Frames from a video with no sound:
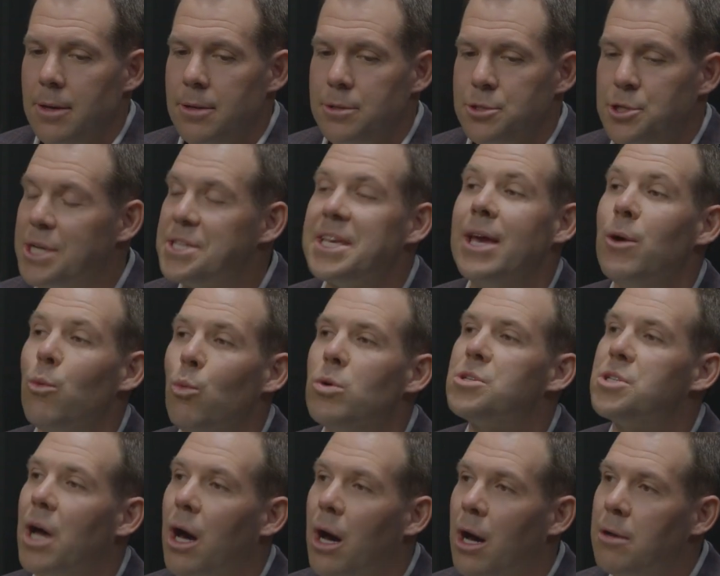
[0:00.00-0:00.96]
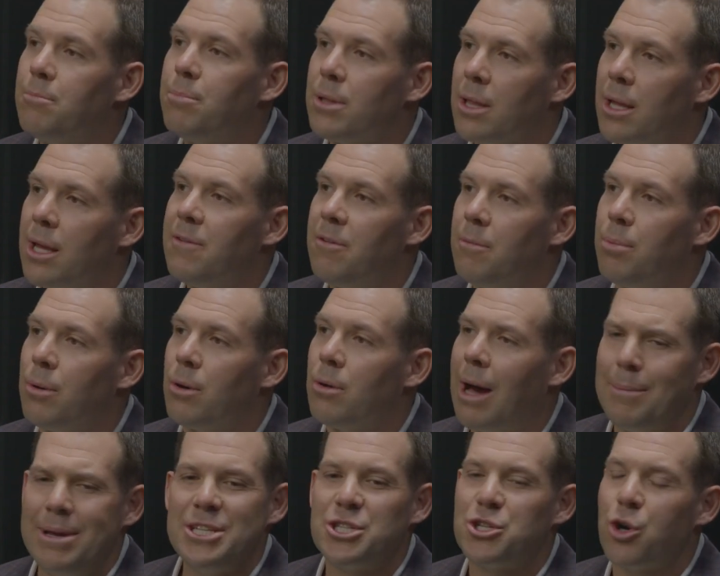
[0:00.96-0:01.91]
Chase, it was unbelievable.
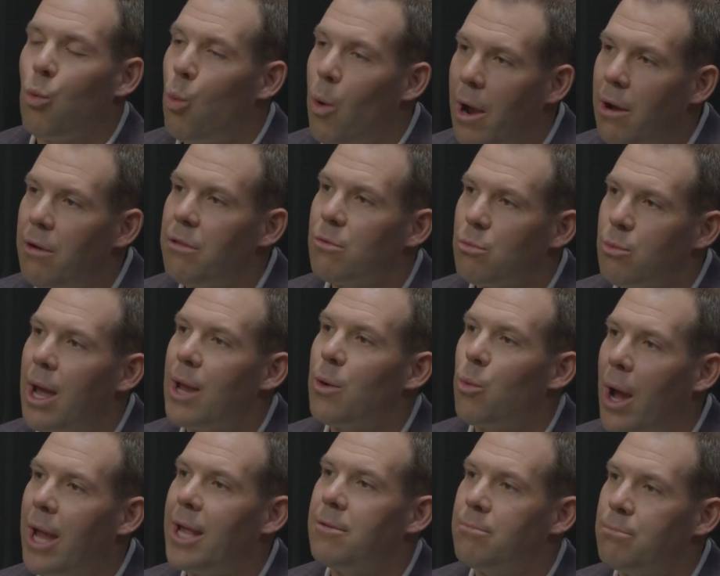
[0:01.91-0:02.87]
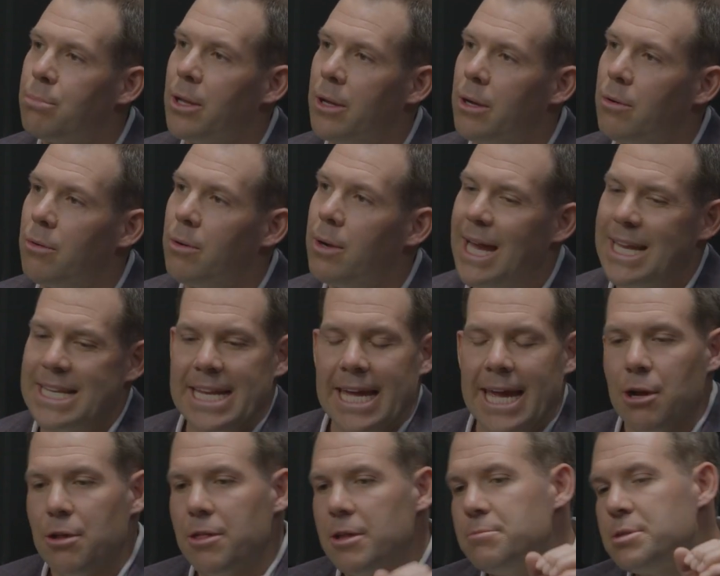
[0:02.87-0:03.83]
I mean, to wear the red, white, and blue and to
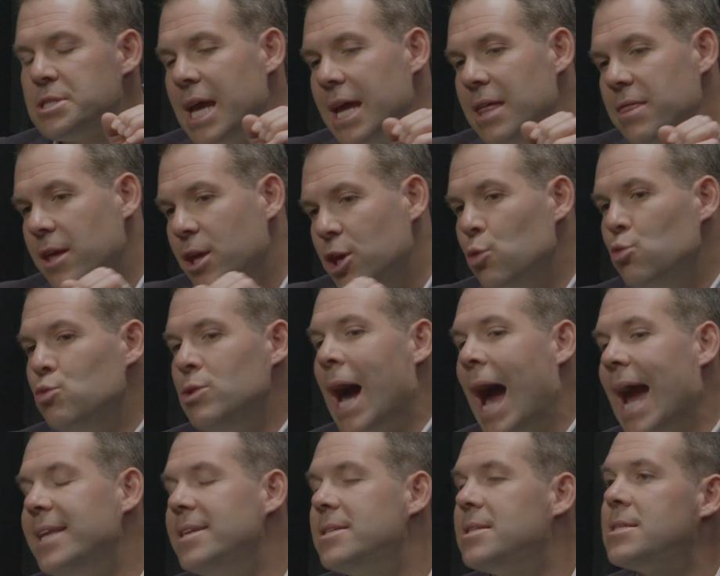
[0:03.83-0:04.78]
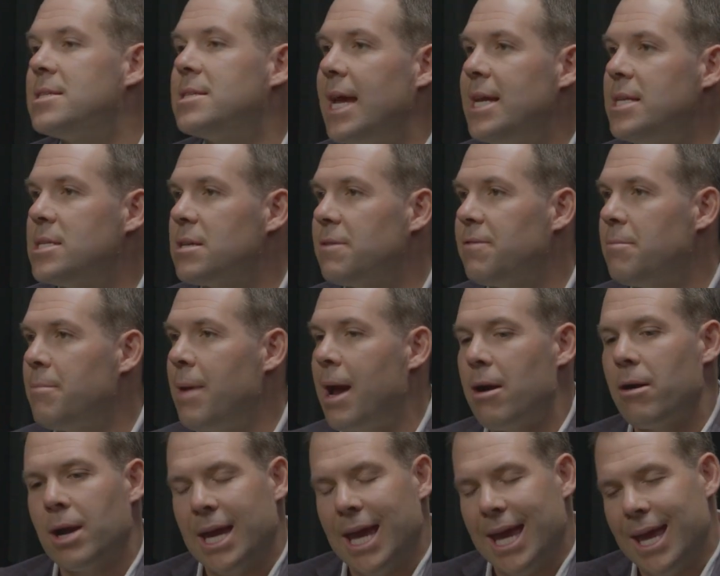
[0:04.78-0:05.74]
hear them say the United States of
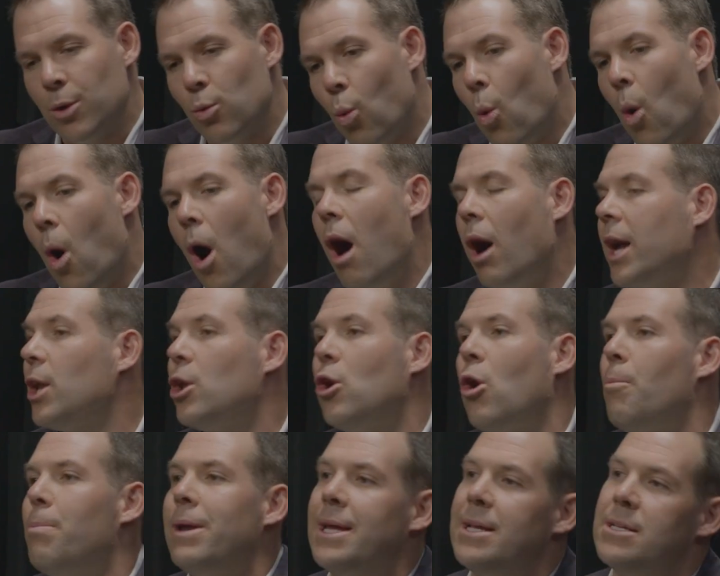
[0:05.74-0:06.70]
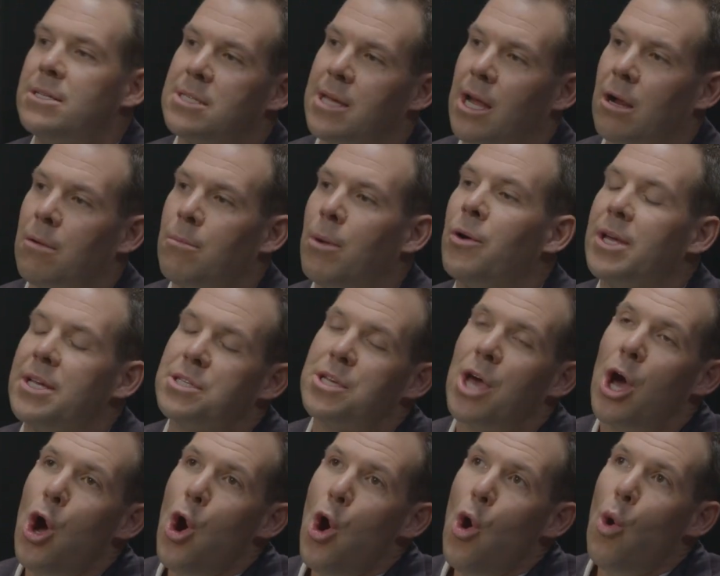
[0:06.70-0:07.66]
America and walk in opening ceremonies,
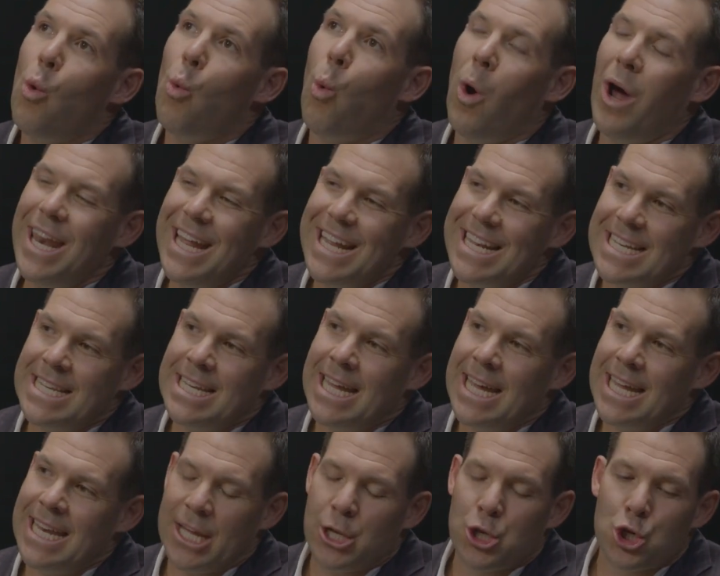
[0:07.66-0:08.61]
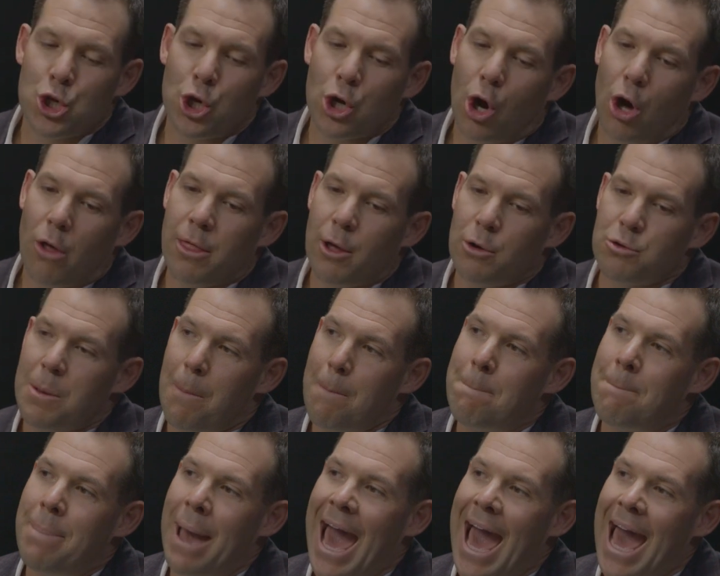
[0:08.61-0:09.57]
what it did, it took all those
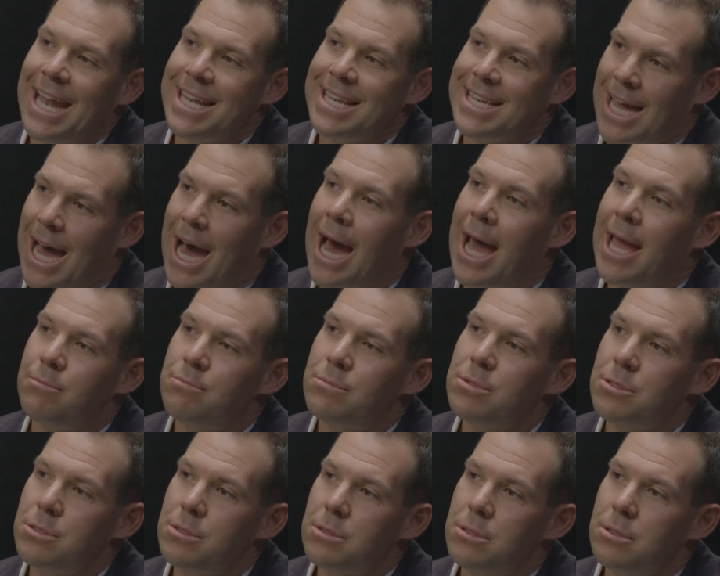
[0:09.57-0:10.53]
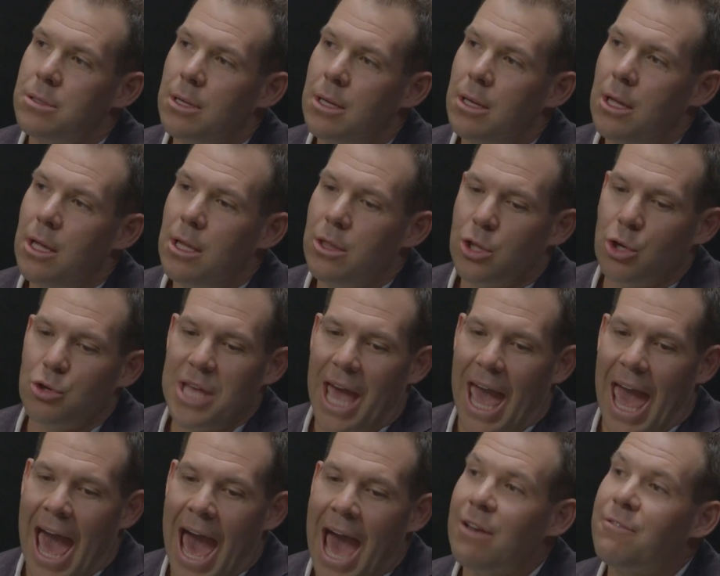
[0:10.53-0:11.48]
bad times, those
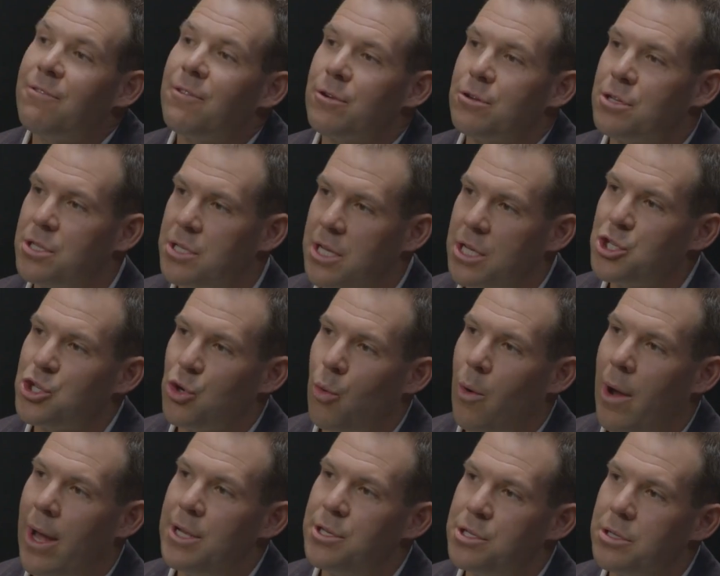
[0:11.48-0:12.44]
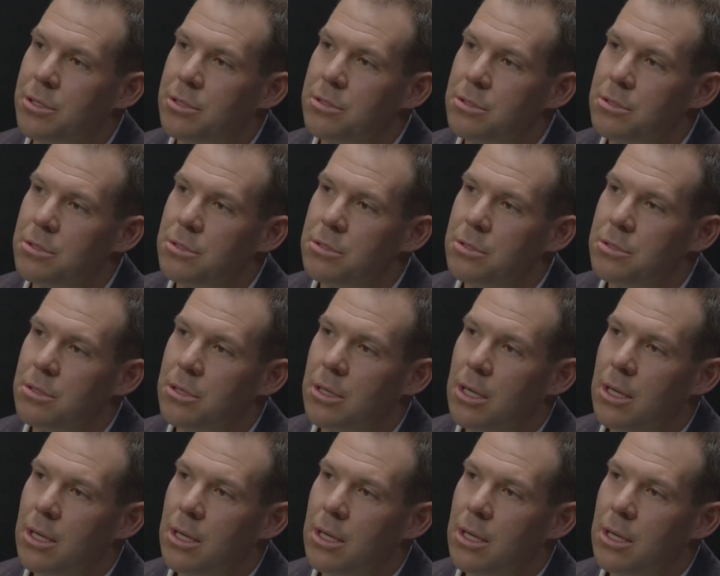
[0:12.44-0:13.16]
adverse situations,